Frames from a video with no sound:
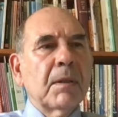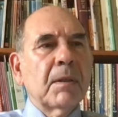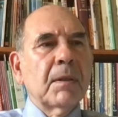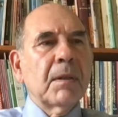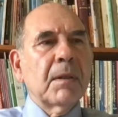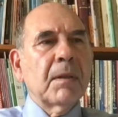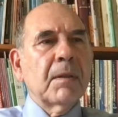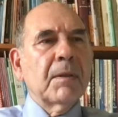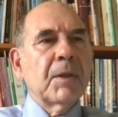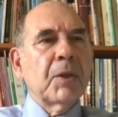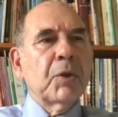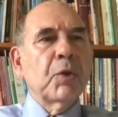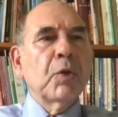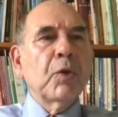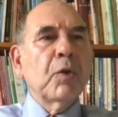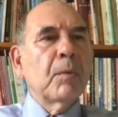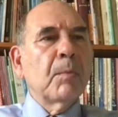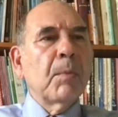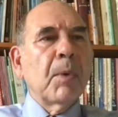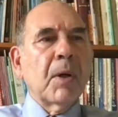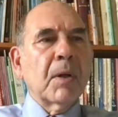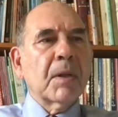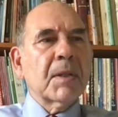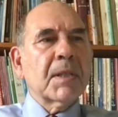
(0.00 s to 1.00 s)
uh, the
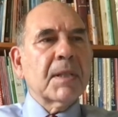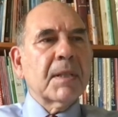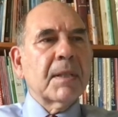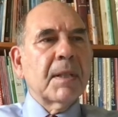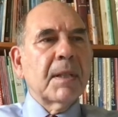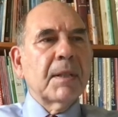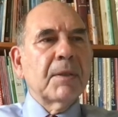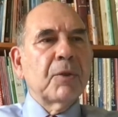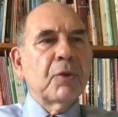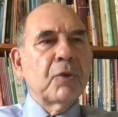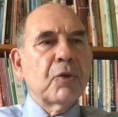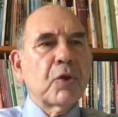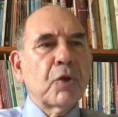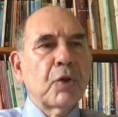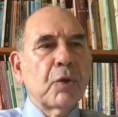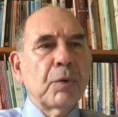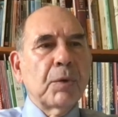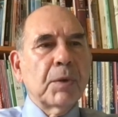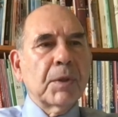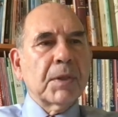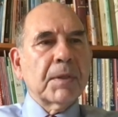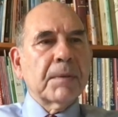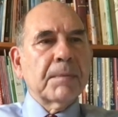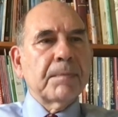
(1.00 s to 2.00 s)
toolbox that you
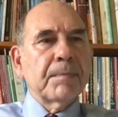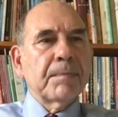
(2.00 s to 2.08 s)
choose.